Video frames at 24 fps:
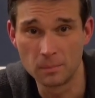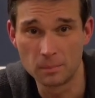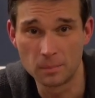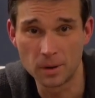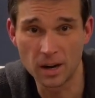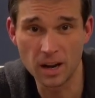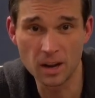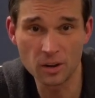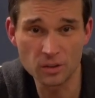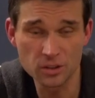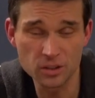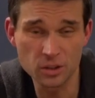
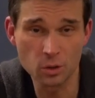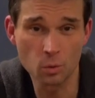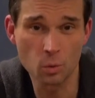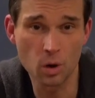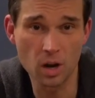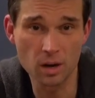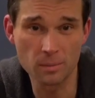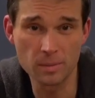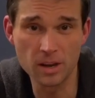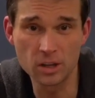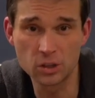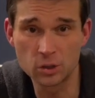But I also
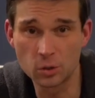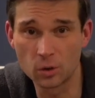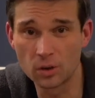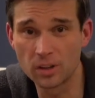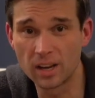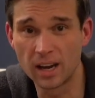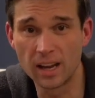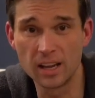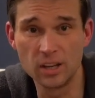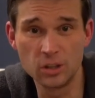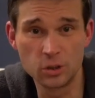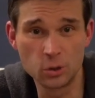want to make sure
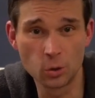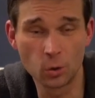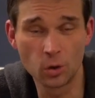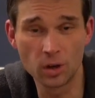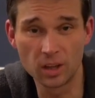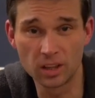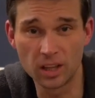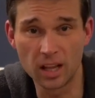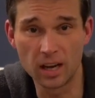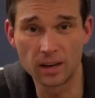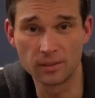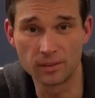that I
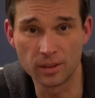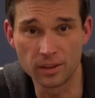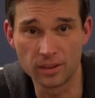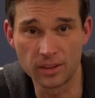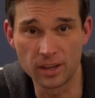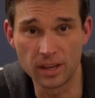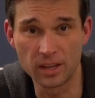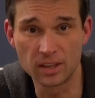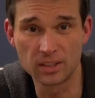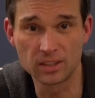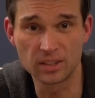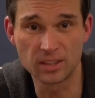enjoy a lot of the
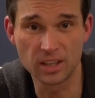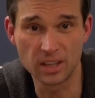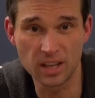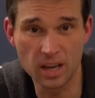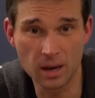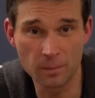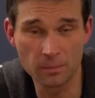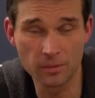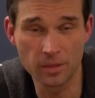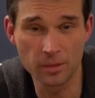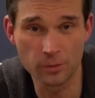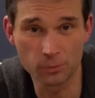things that
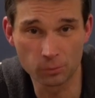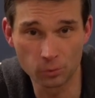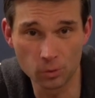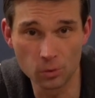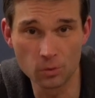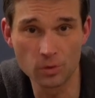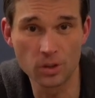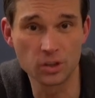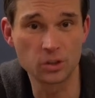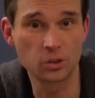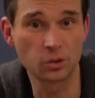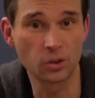come
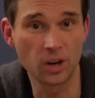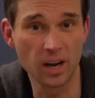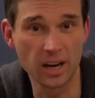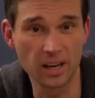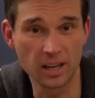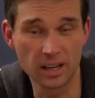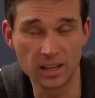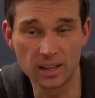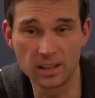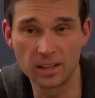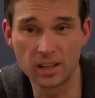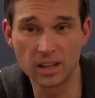through the
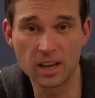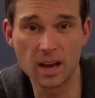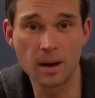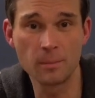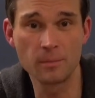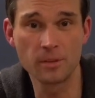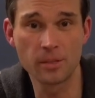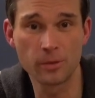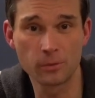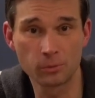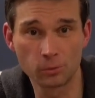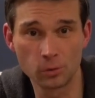training and that
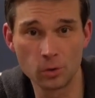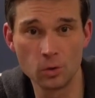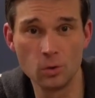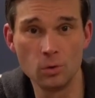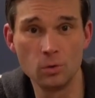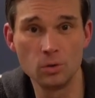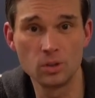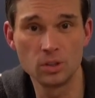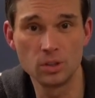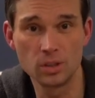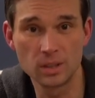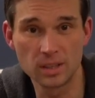come
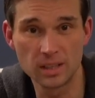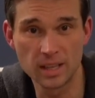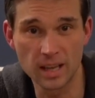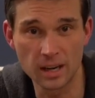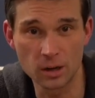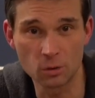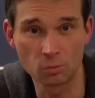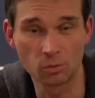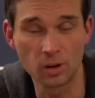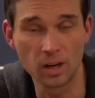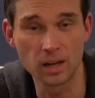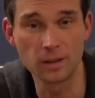through
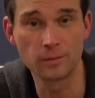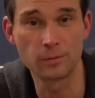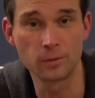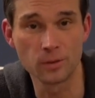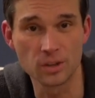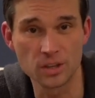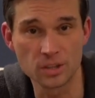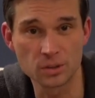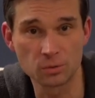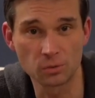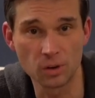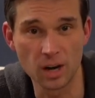getting ready for
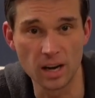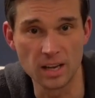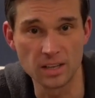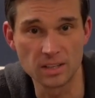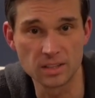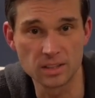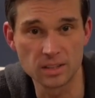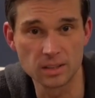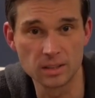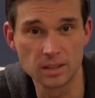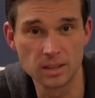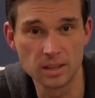this
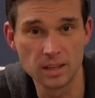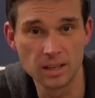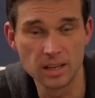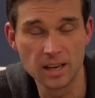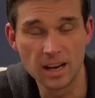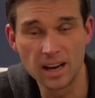race.